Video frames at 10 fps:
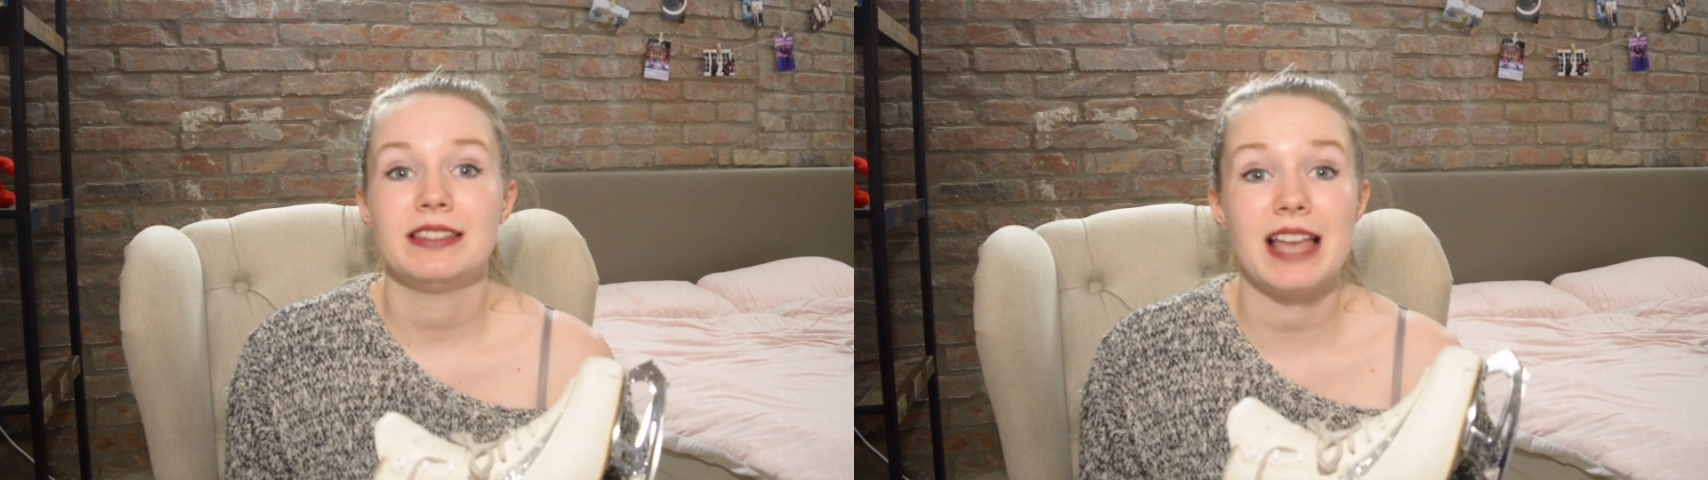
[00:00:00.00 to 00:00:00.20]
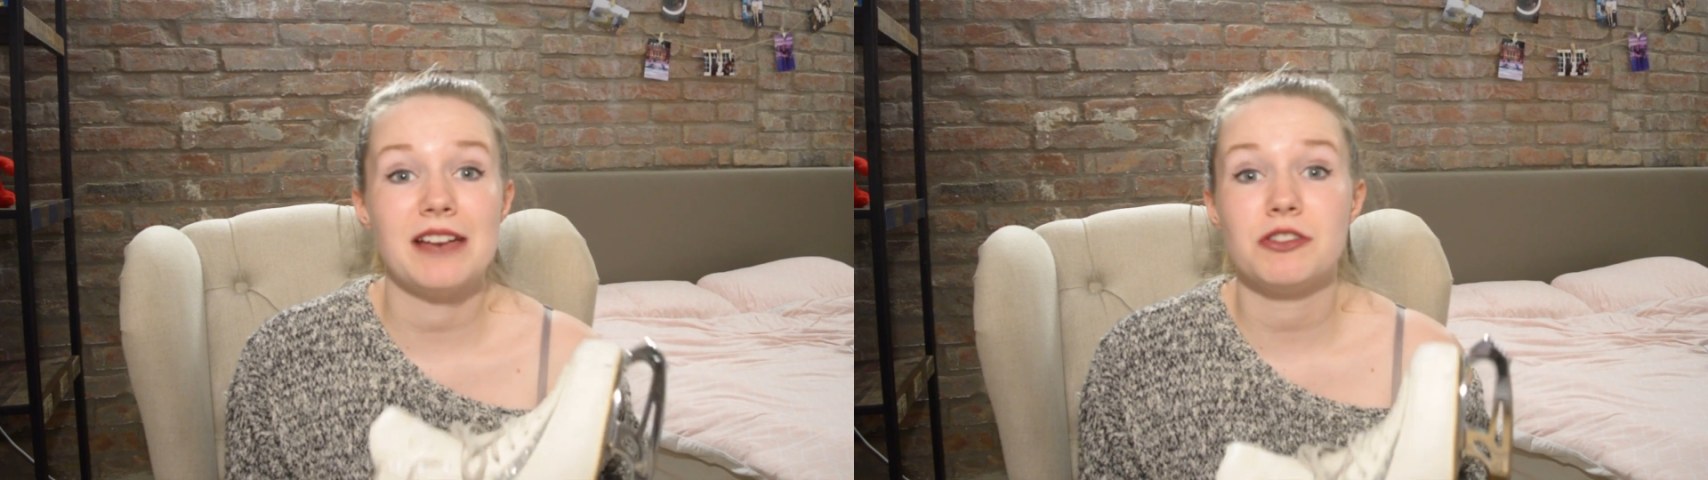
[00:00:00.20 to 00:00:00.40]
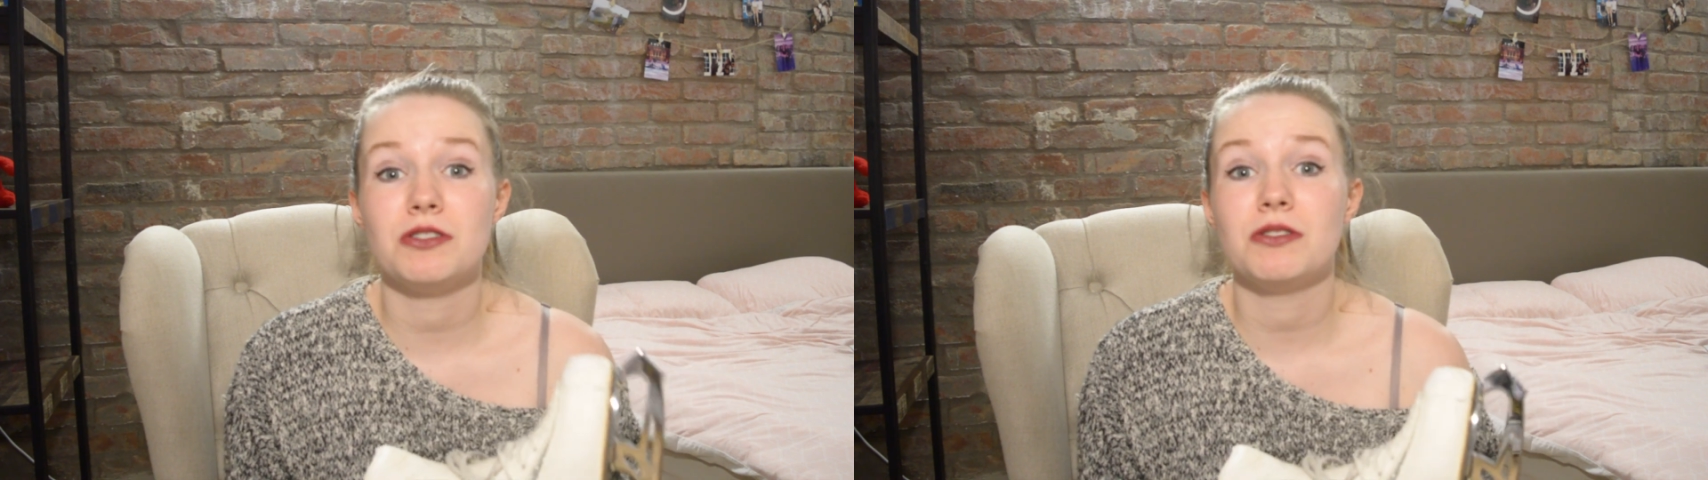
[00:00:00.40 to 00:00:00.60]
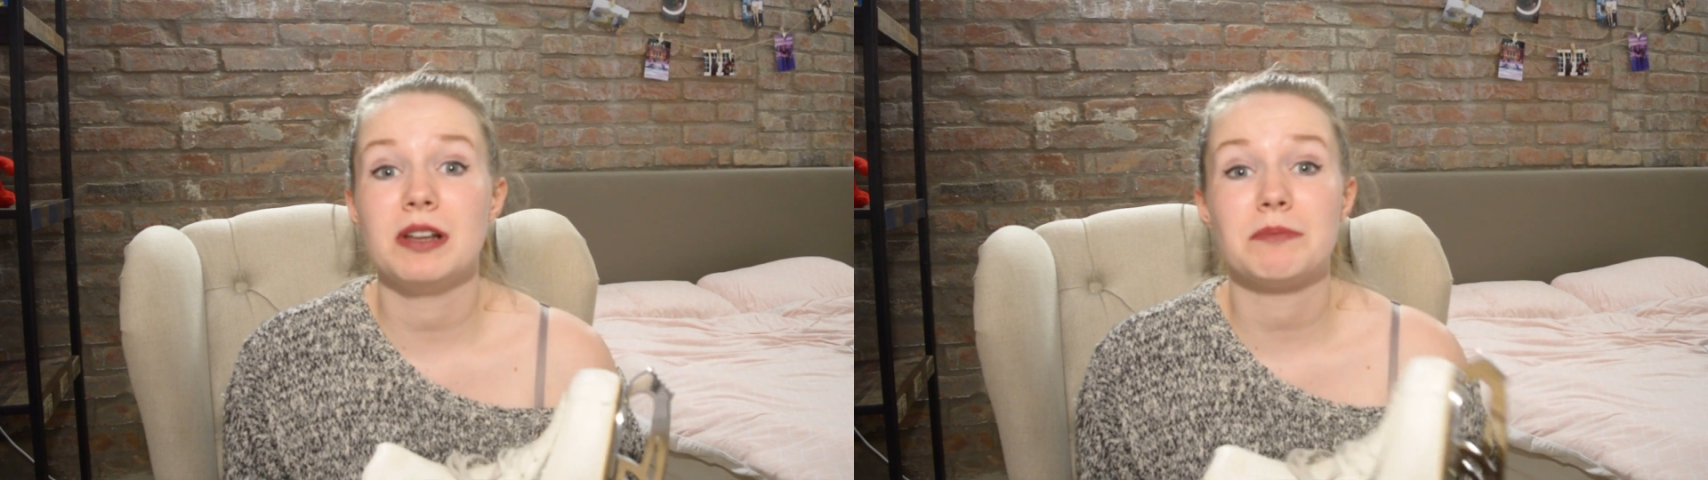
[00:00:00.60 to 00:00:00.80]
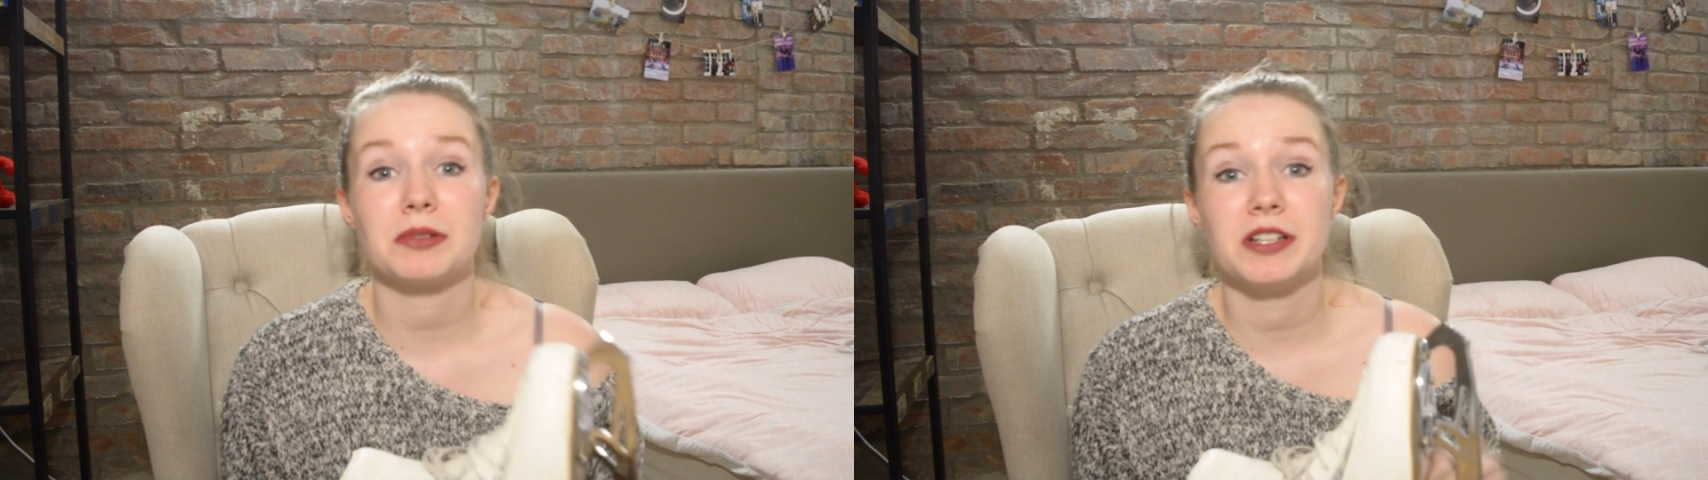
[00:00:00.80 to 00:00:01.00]
they've all
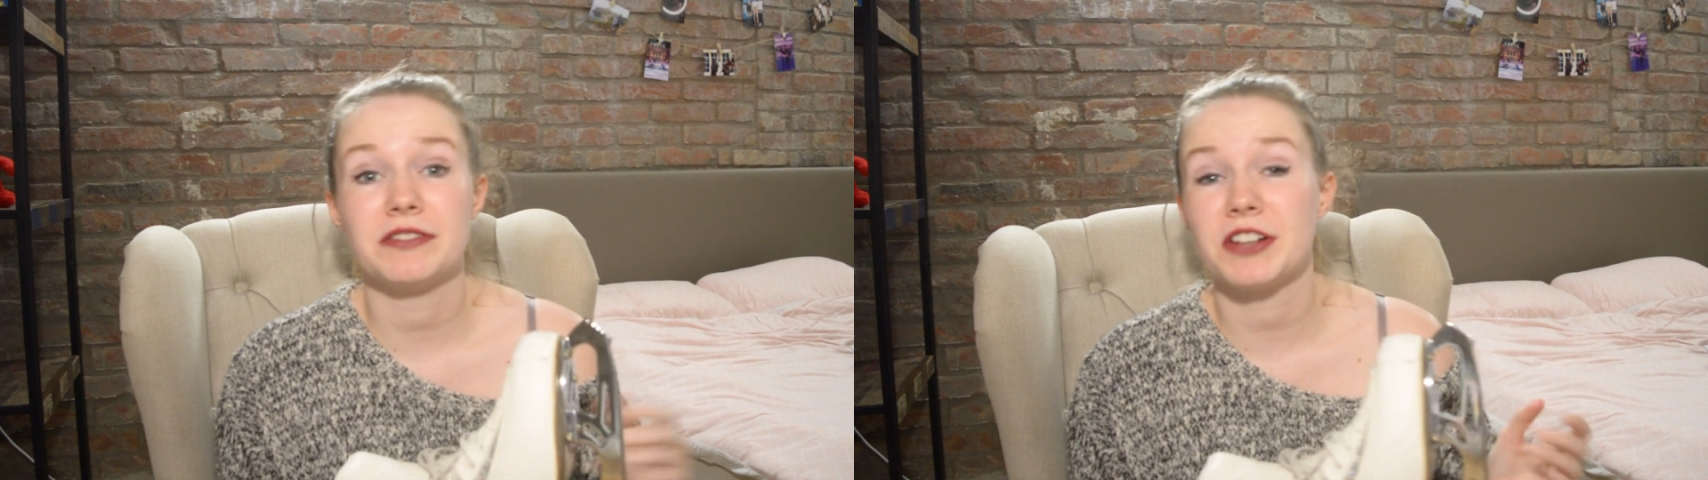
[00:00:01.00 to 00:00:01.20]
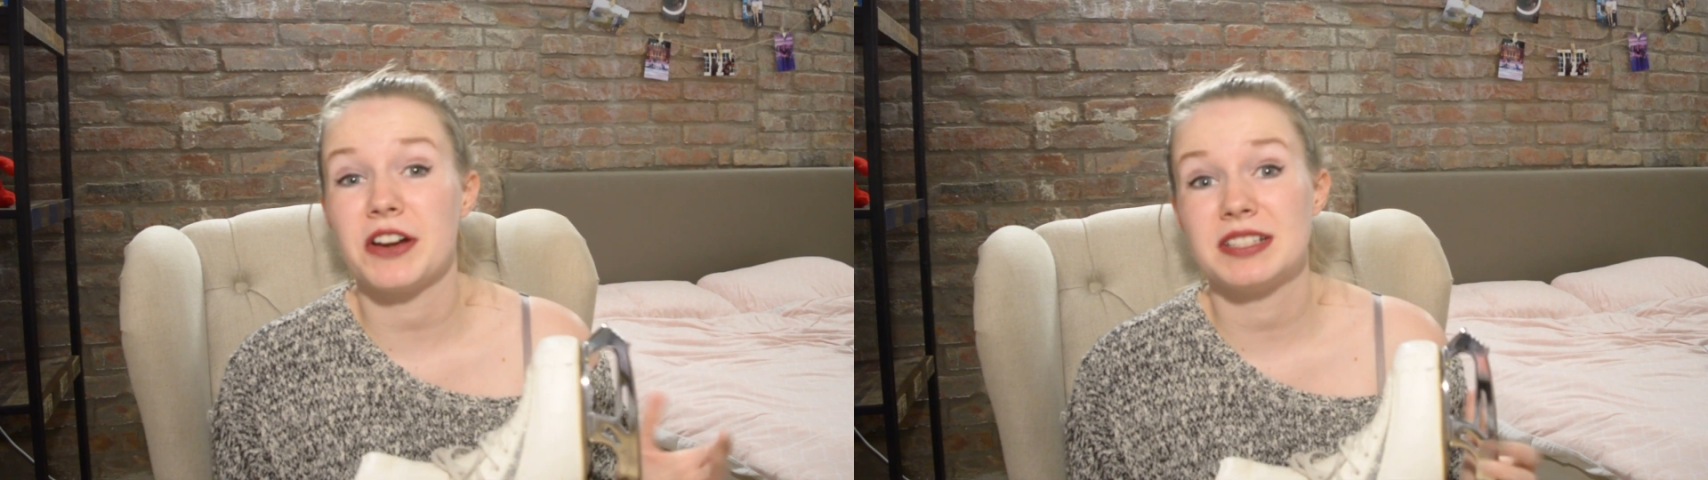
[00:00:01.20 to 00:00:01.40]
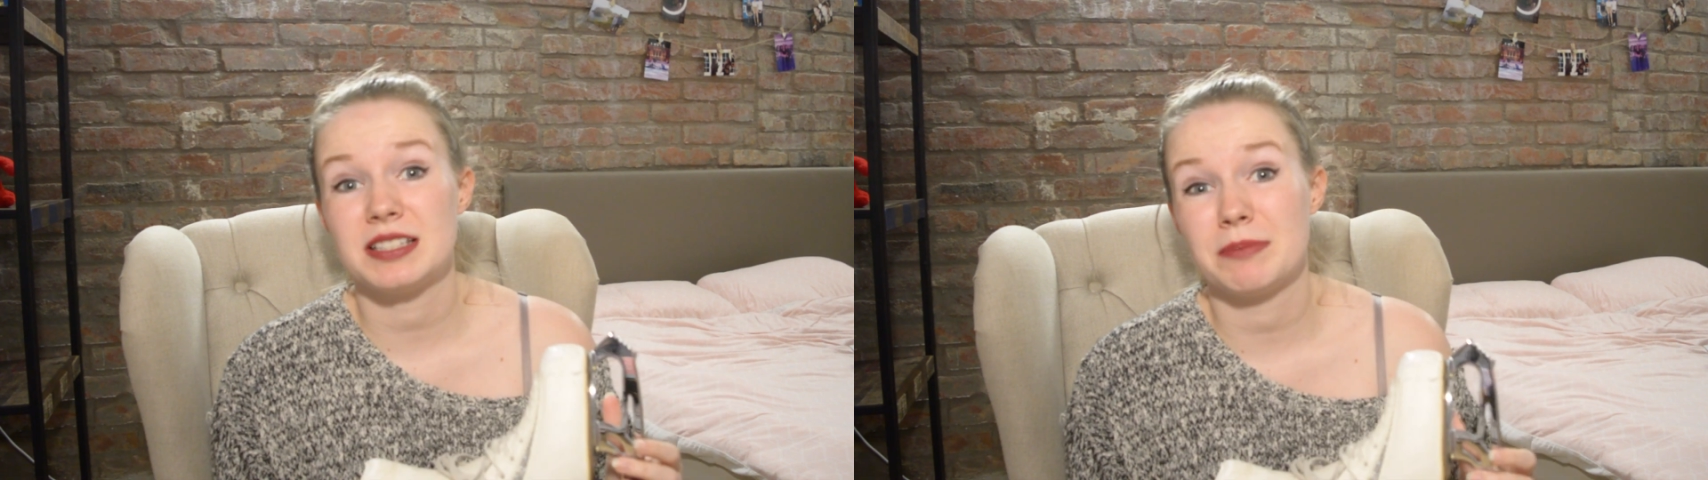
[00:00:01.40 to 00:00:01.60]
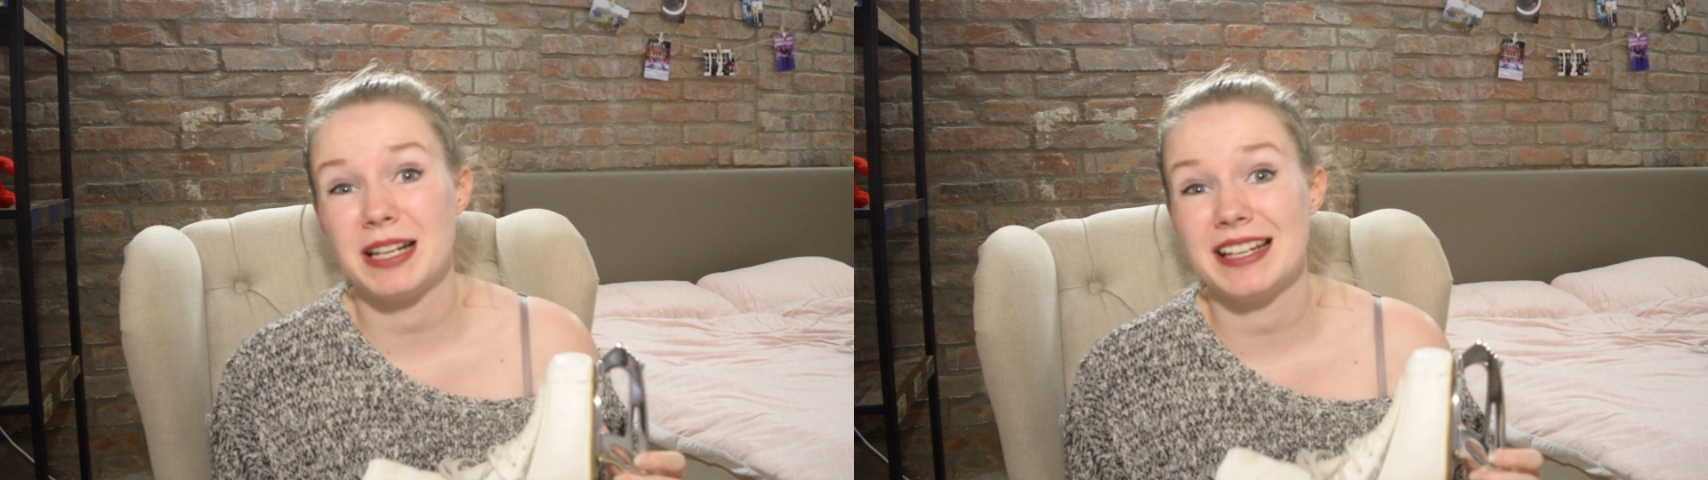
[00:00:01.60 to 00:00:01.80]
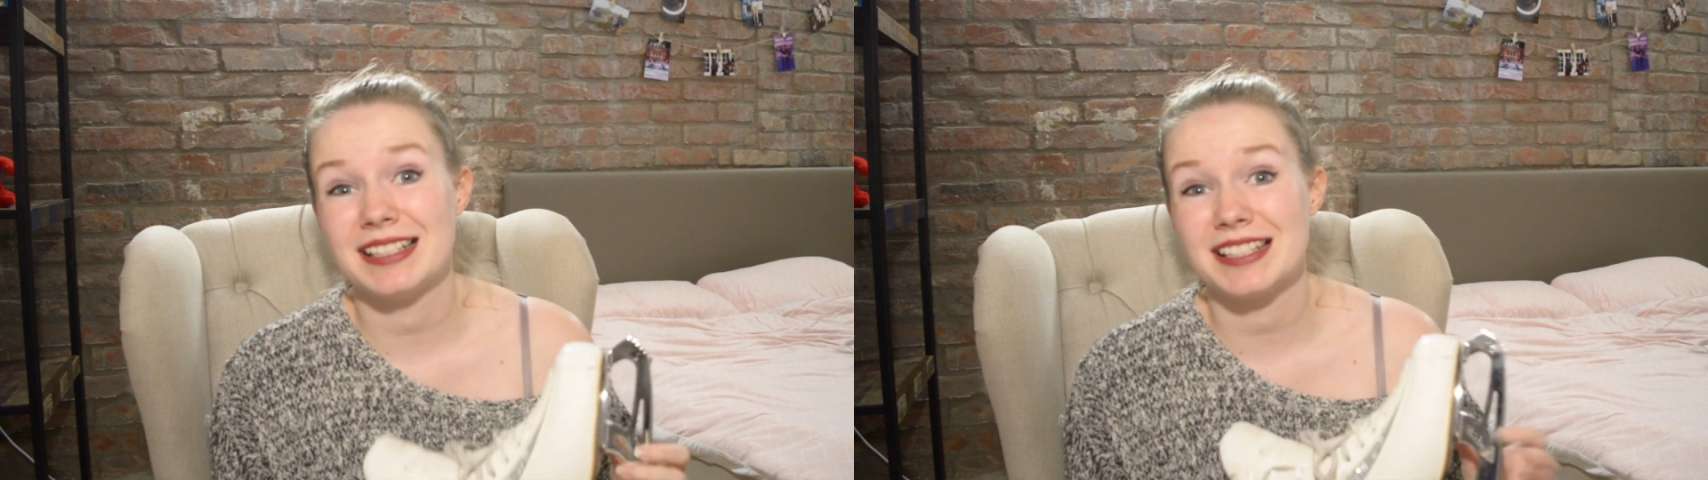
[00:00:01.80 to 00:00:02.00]
improved noticeably